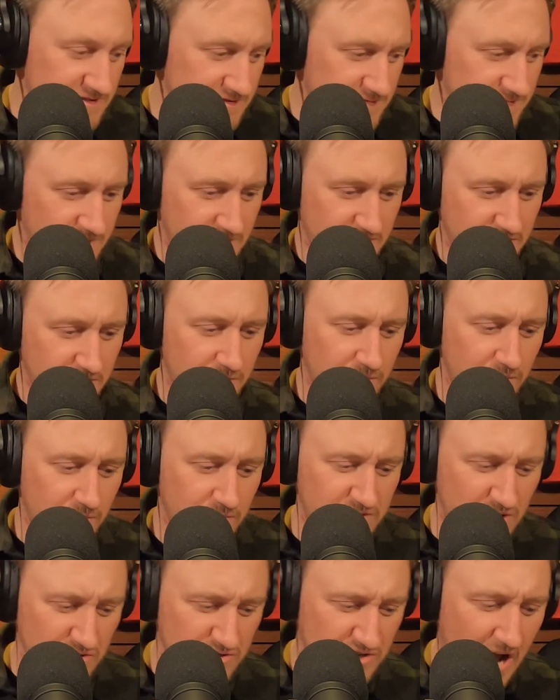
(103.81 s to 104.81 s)

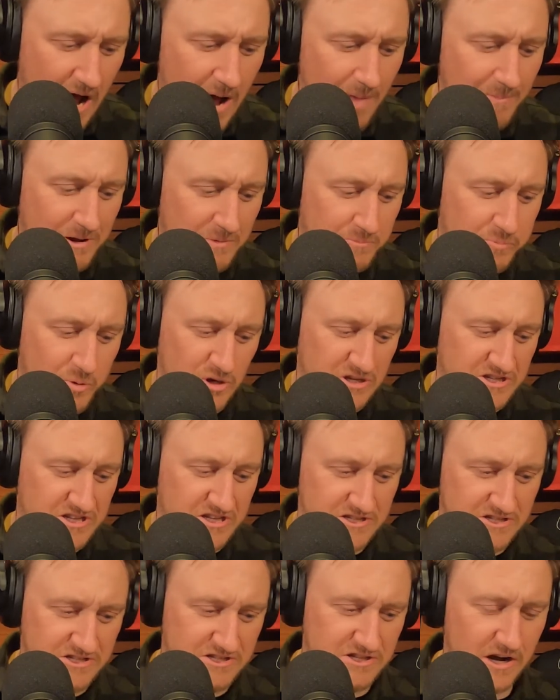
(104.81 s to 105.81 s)
there's comic books
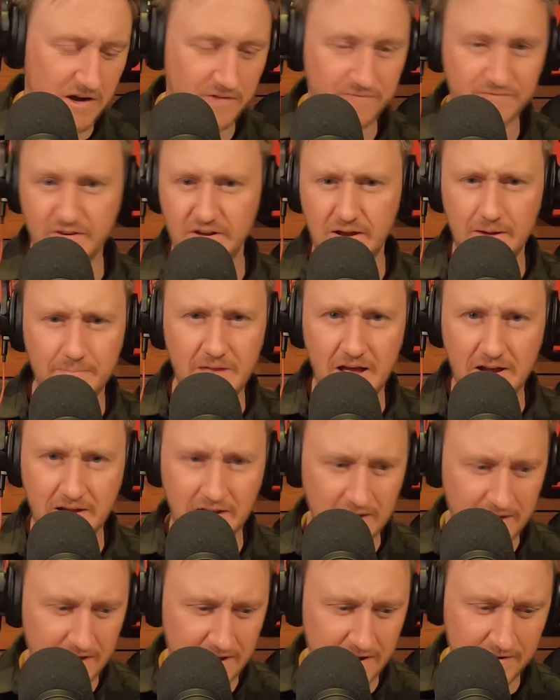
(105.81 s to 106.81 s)
and stuff, and I'm not
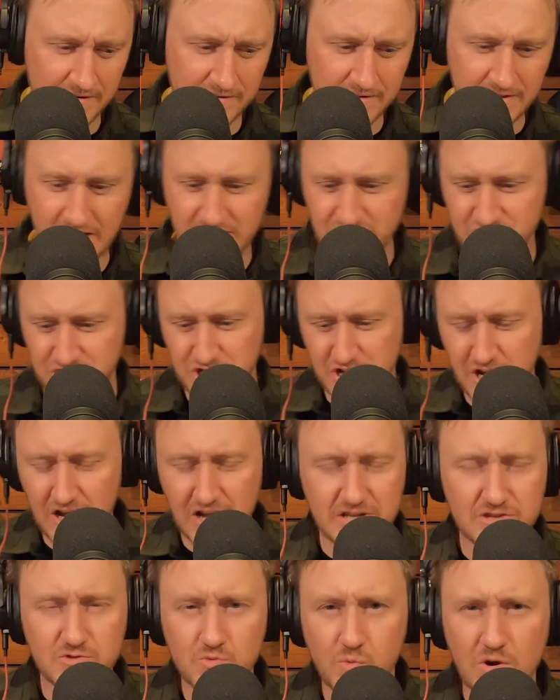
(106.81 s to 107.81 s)
going to get into that shit.
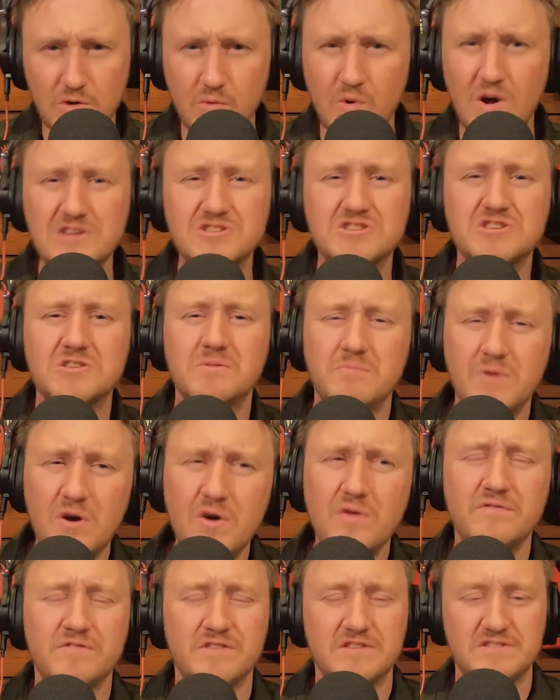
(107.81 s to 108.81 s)
I just want to watch the
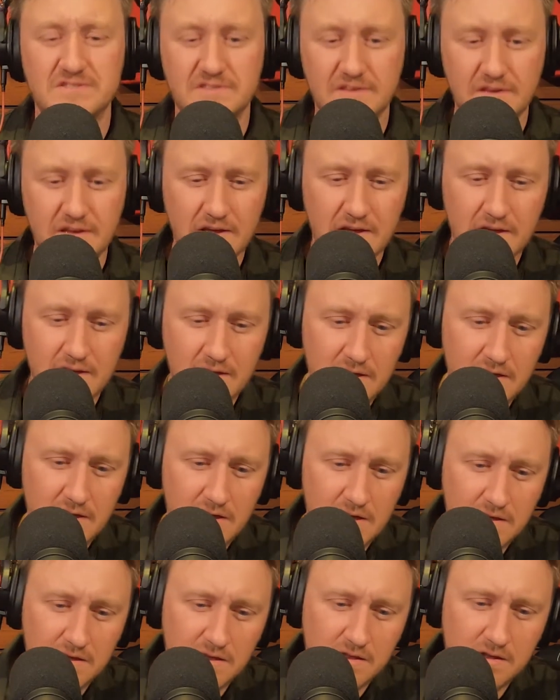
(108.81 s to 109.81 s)
movies.
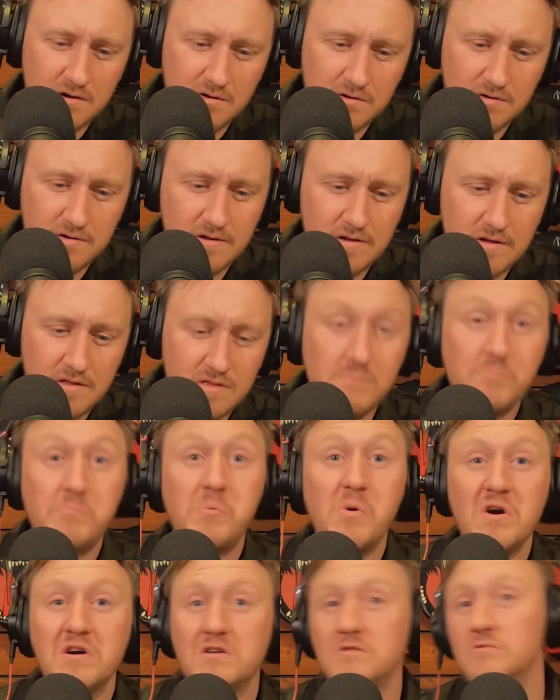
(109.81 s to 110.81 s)
The
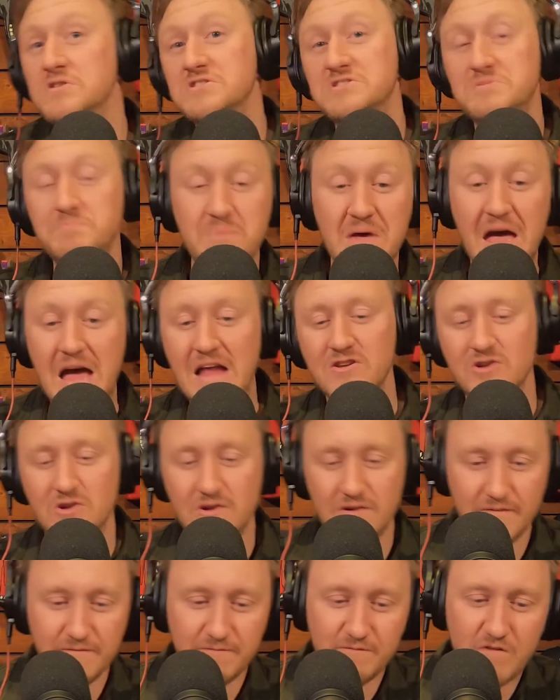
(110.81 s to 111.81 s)
book was
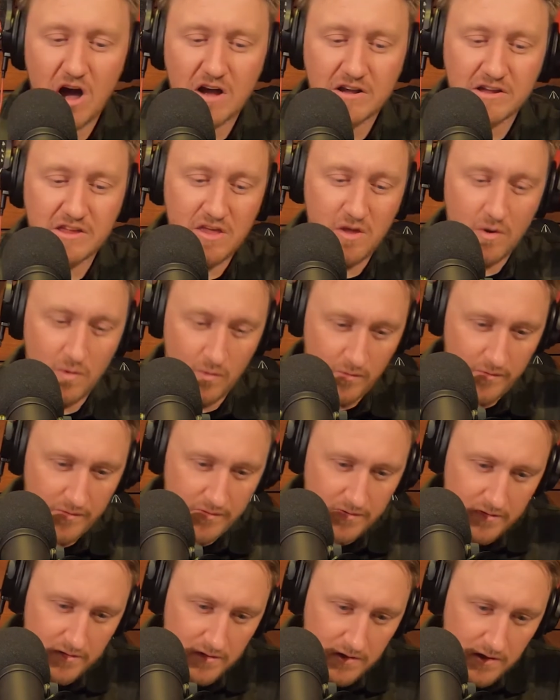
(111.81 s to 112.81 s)
better. Fuck you.
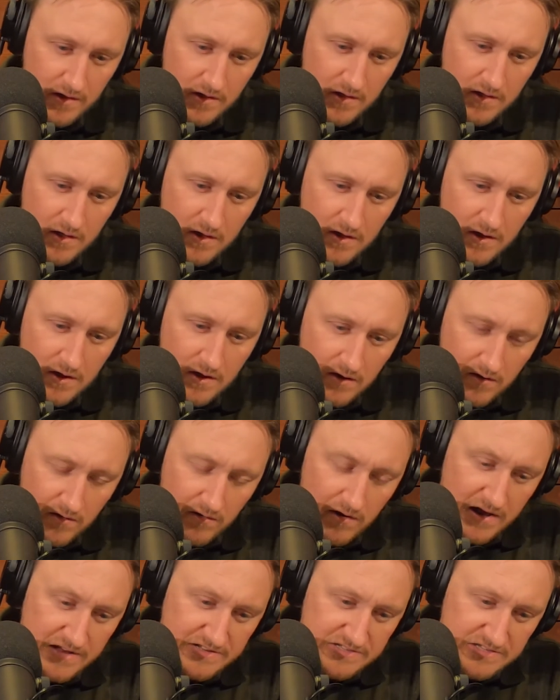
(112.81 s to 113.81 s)
All
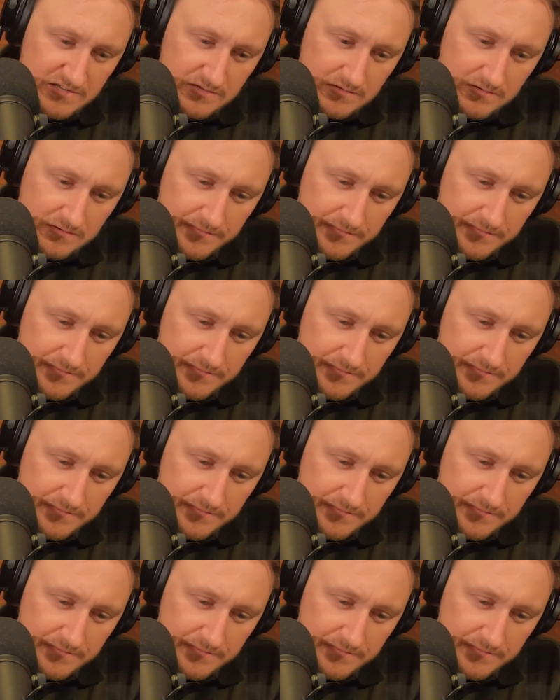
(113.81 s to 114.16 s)
right?